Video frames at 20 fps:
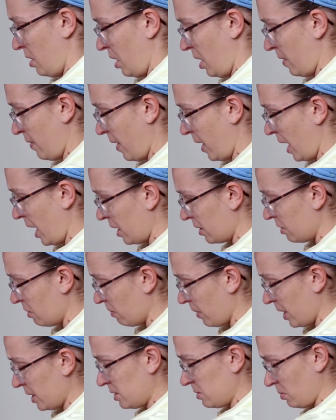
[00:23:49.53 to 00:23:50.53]
And then add the
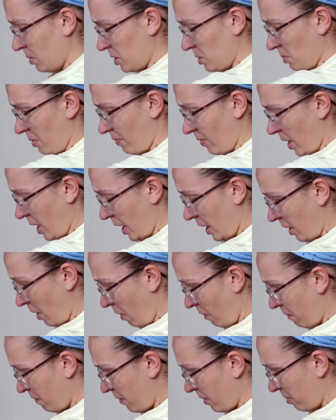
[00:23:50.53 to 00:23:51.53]
rest once we've let it
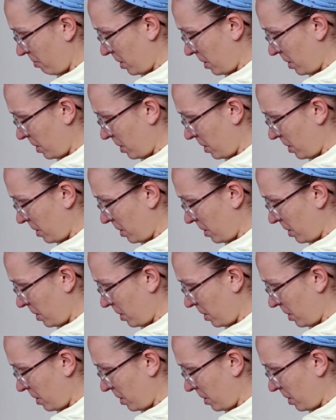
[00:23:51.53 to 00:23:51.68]
go for a